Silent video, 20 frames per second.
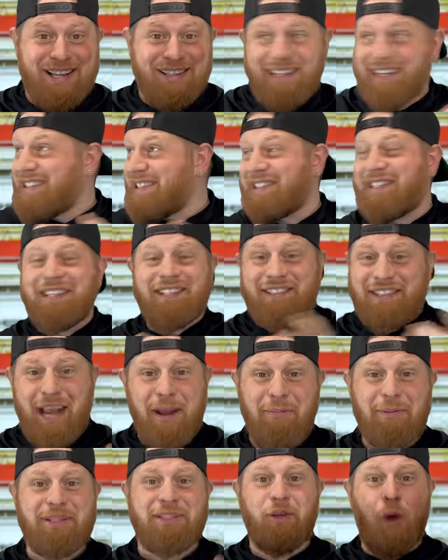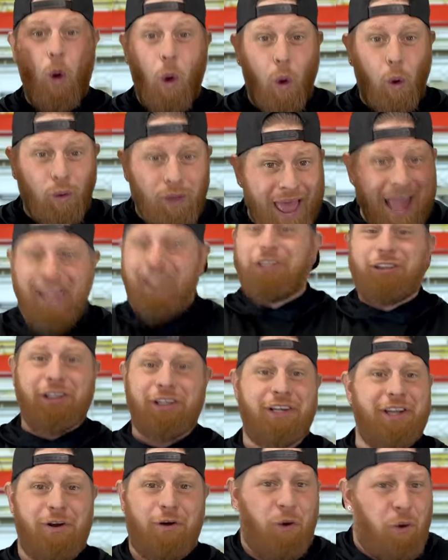That's the same as the whole
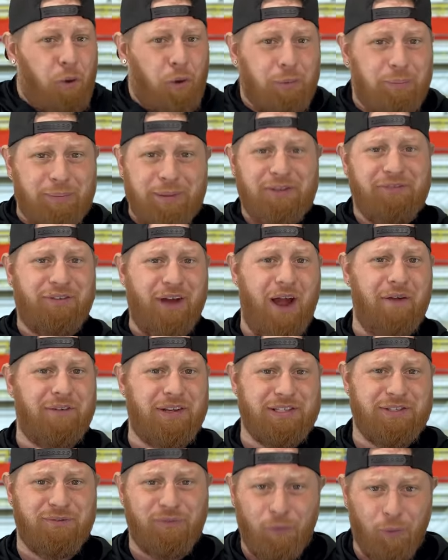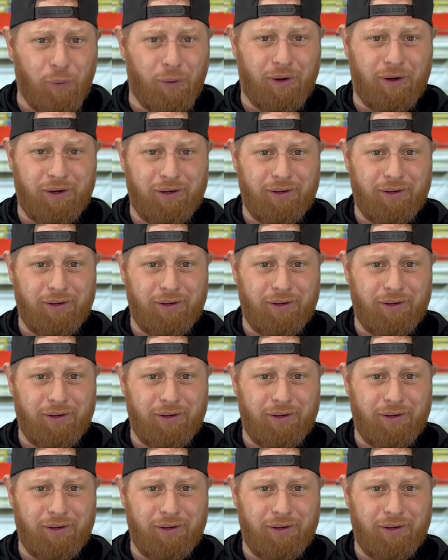engine in our old B5S4.